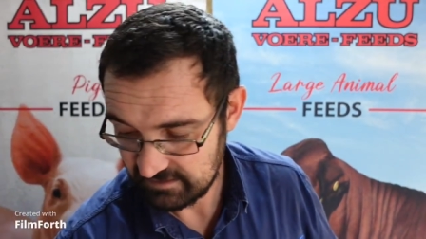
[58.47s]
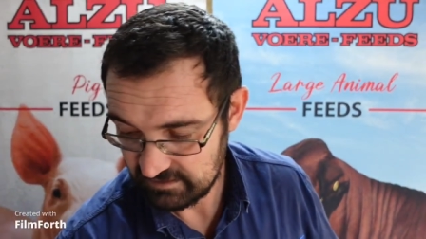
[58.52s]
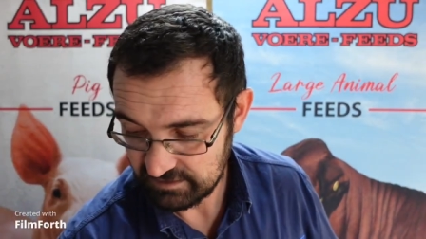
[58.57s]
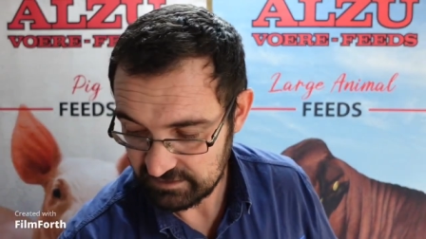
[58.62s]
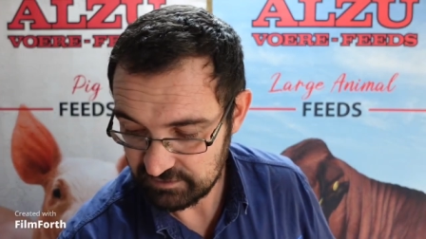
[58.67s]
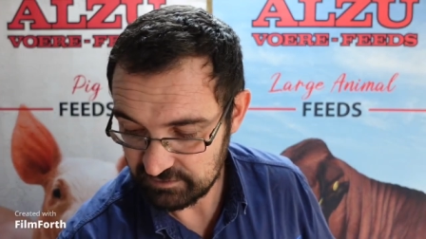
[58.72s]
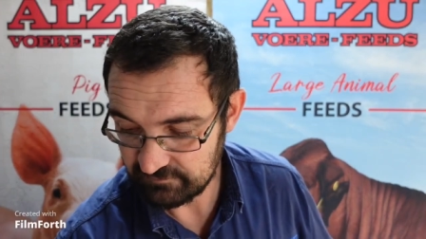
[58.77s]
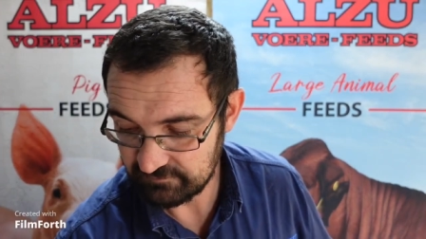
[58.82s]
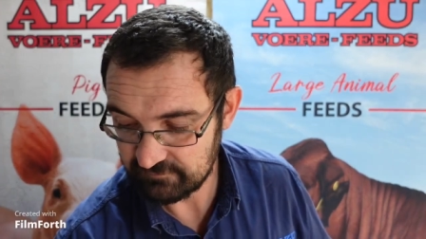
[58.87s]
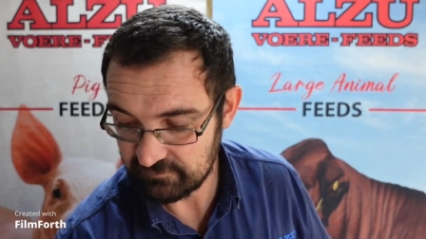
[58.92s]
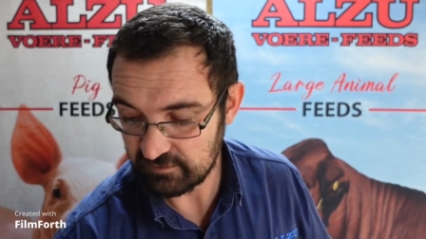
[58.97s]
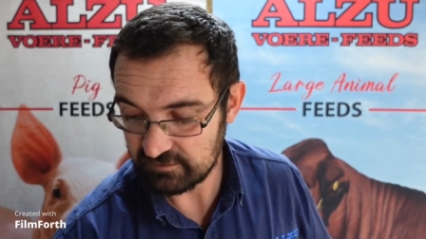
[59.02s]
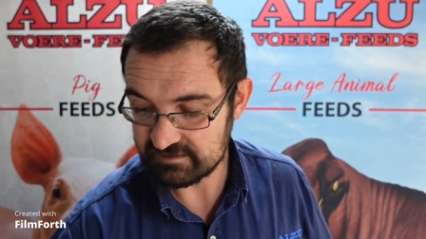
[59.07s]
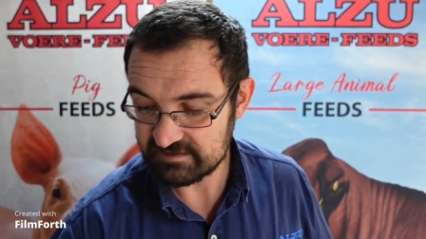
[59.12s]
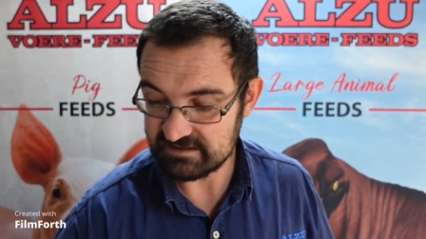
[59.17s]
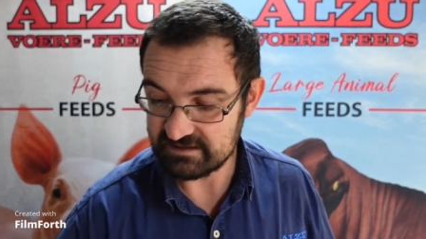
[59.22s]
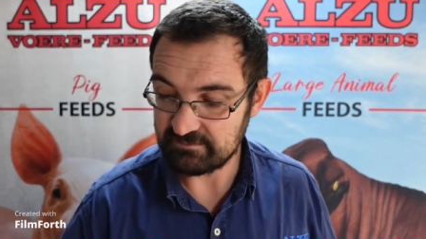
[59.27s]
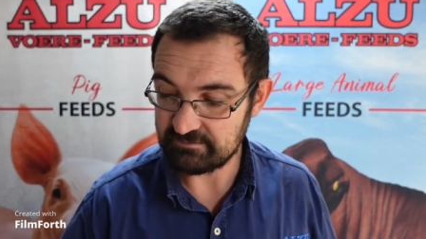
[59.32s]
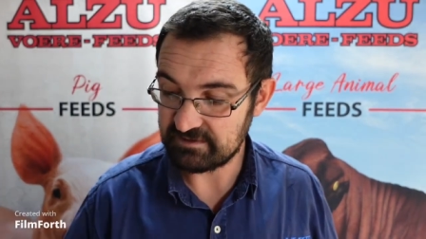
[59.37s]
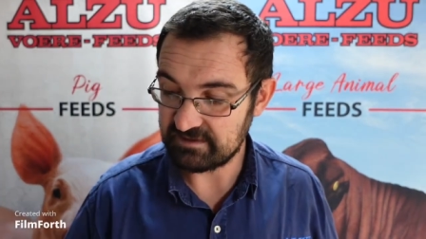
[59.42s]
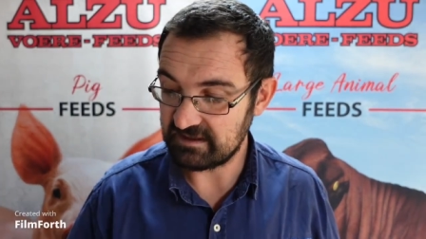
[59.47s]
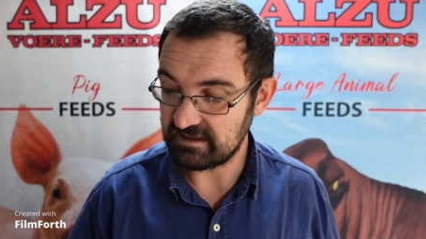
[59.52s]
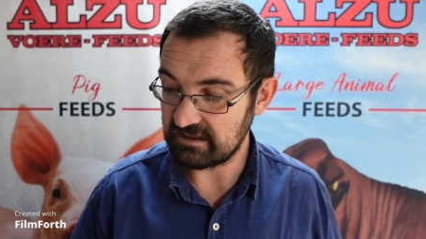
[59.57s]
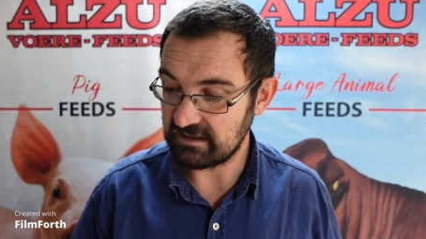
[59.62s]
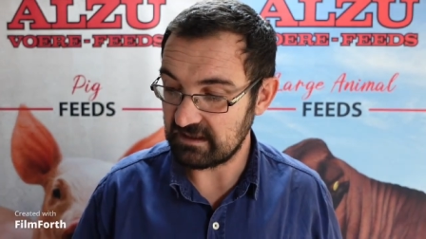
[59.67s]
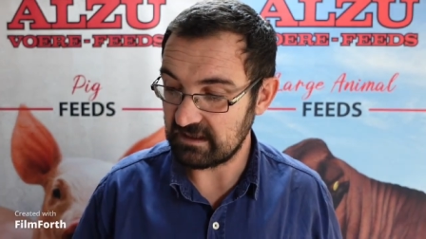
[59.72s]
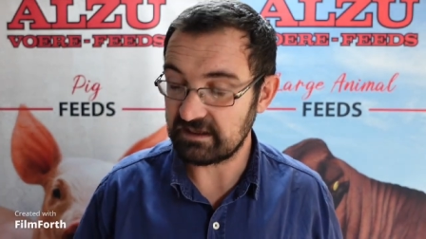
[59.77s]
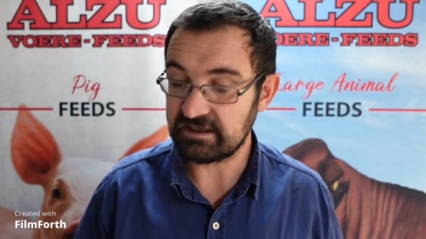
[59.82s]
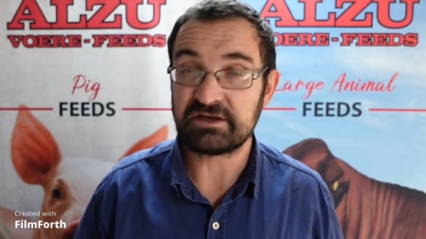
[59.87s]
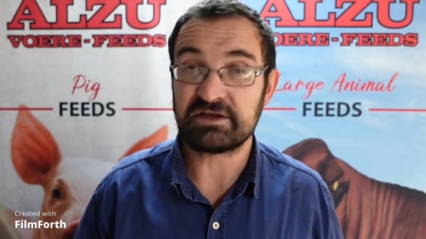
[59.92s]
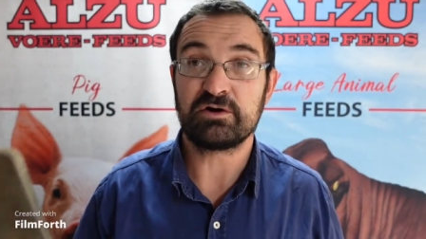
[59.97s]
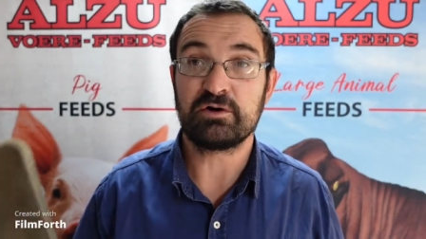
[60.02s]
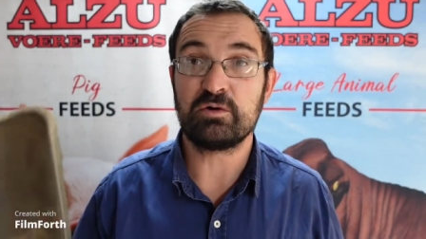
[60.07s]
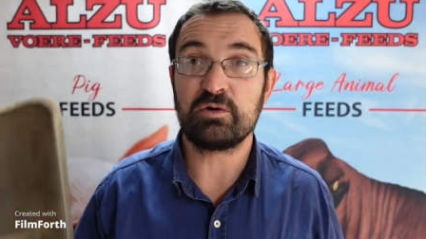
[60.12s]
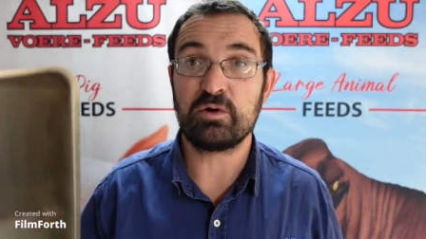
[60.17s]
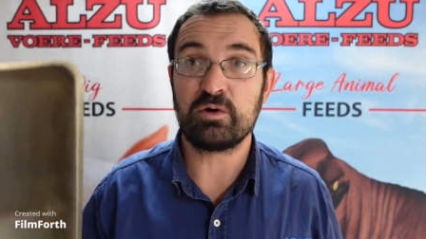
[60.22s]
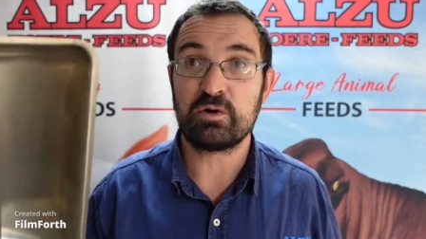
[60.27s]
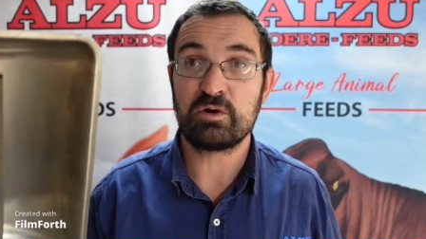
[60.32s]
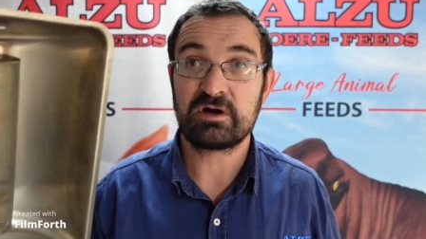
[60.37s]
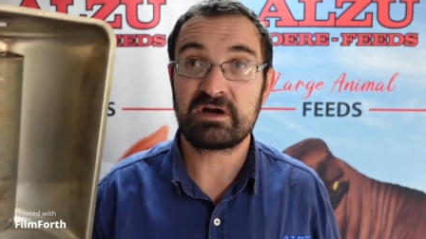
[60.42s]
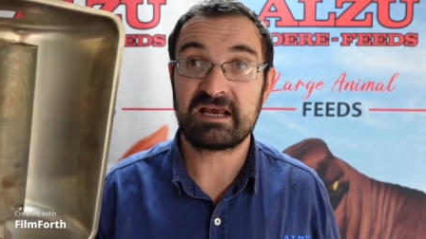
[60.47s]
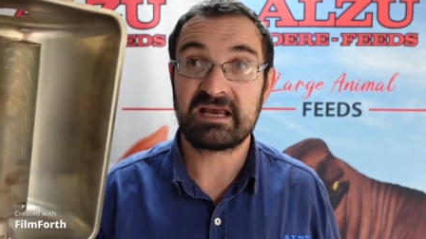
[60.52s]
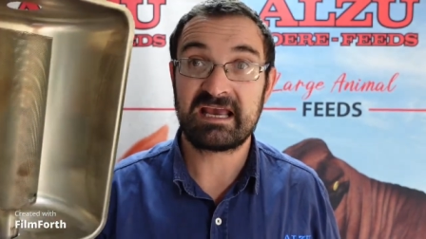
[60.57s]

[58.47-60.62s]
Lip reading: you've got something like your